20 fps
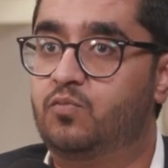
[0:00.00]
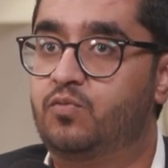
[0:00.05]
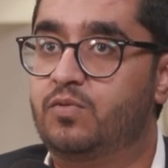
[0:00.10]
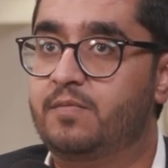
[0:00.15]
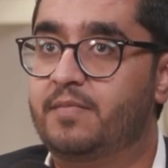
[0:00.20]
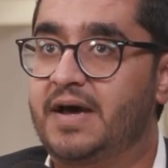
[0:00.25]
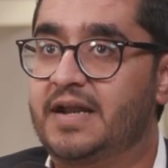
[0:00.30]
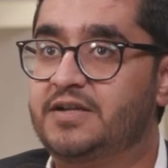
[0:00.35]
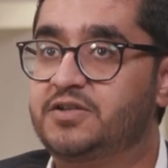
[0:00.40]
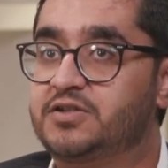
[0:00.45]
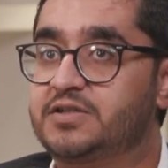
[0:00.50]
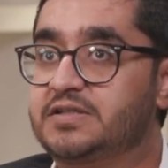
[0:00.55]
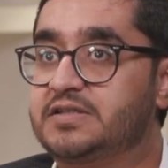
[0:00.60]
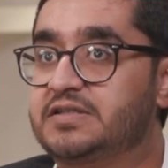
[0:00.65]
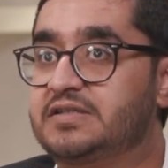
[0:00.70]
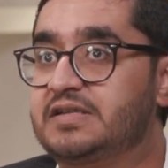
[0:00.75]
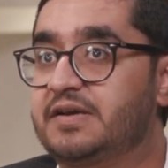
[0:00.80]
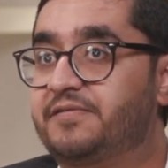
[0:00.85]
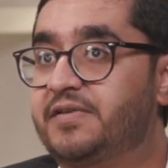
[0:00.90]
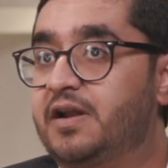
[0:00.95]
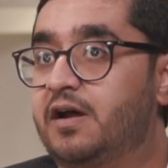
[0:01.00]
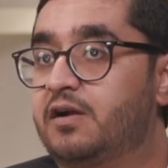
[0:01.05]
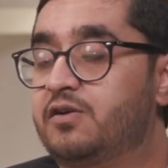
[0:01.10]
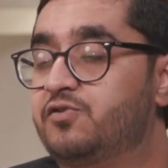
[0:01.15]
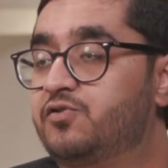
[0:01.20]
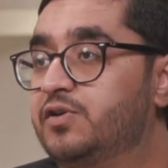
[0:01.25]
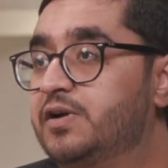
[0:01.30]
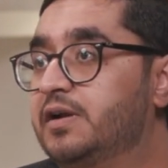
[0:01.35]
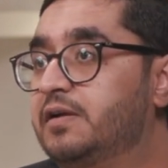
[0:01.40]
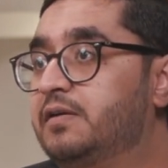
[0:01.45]
We're managing
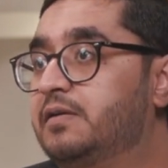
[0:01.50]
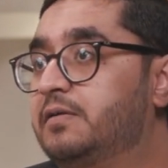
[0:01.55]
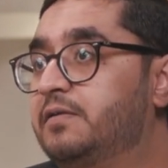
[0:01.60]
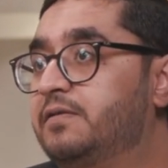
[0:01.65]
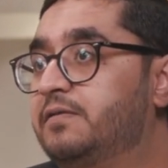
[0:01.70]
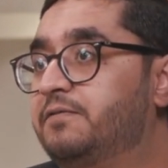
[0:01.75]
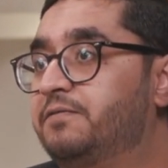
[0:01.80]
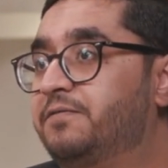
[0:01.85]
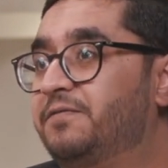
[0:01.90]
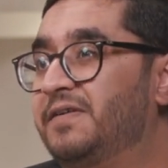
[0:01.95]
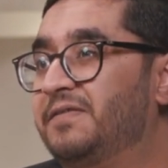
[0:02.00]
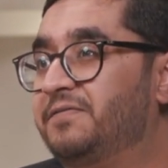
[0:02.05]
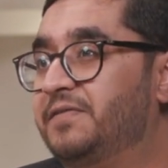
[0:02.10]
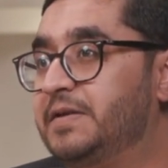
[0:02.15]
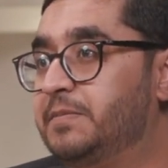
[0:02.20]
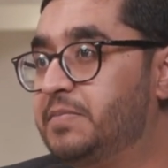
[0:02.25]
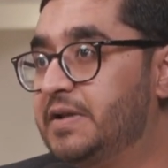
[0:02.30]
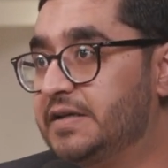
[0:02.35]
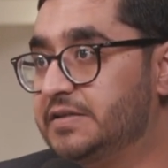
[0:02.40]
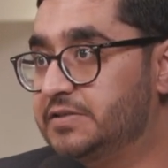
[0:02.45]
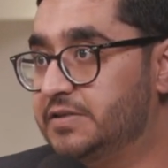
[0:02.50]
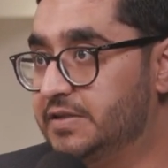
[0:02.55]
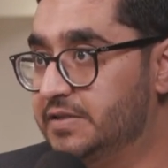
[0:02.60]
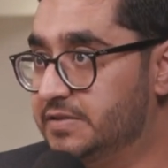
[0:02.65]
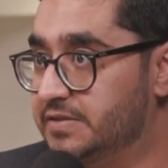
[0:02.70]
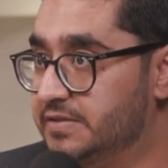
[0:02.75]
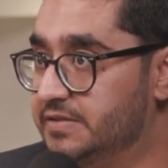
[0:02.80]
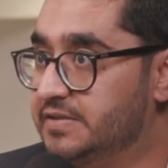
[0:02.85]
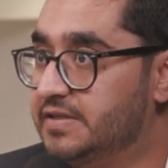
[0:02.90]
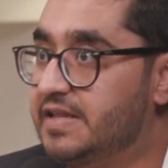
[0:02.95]
750 plus
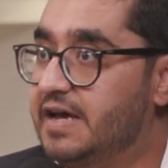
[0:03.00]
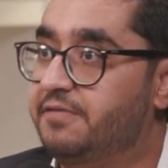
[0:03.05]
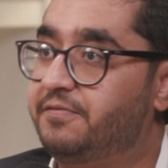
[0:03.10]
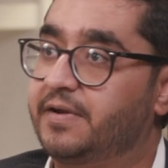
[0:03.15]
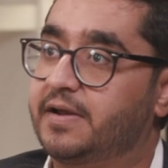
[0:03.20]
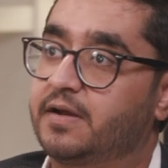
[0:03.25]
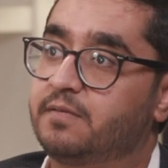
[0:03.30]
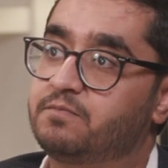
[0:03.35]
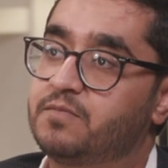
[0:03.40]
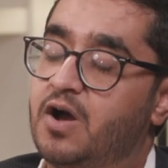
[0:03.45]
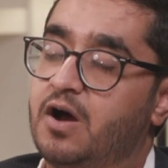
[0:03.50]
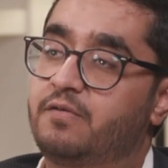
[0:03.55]
units in South Africa. Okay.